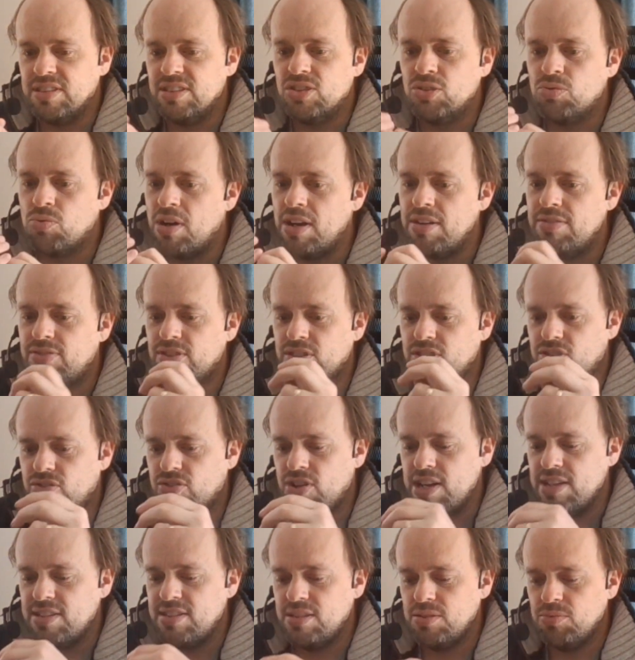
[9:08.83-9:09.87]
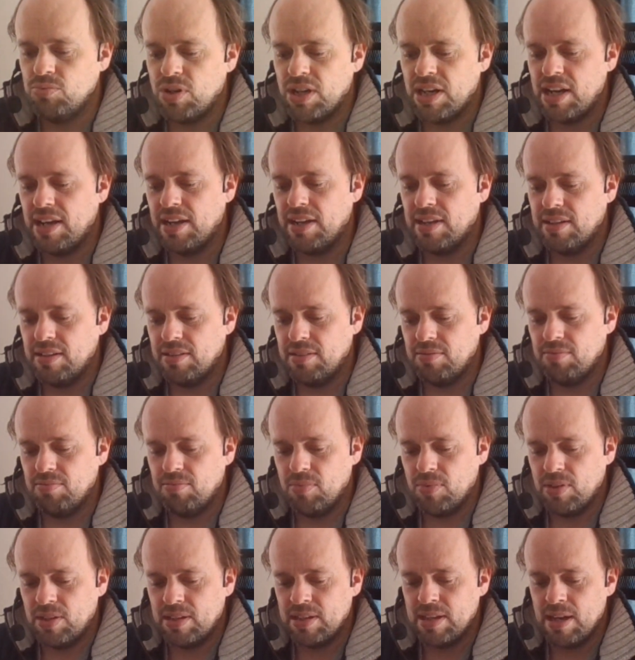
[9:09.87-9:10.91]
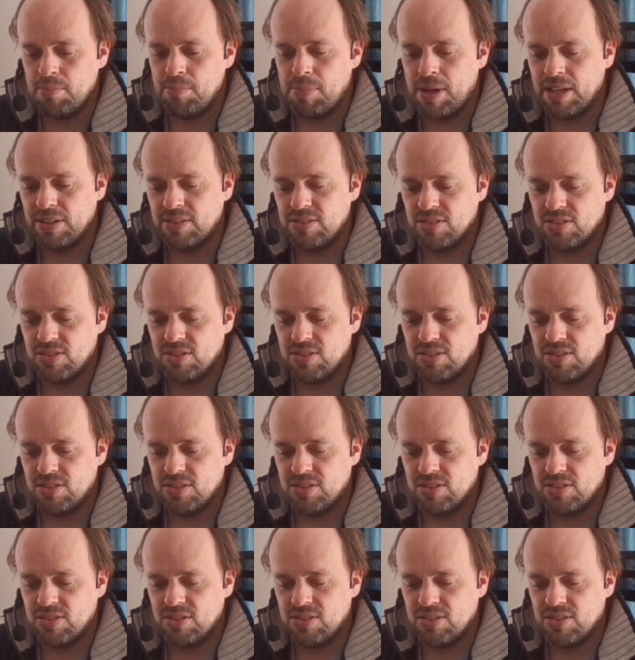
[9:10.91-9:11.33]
It's quite frustrating when I get back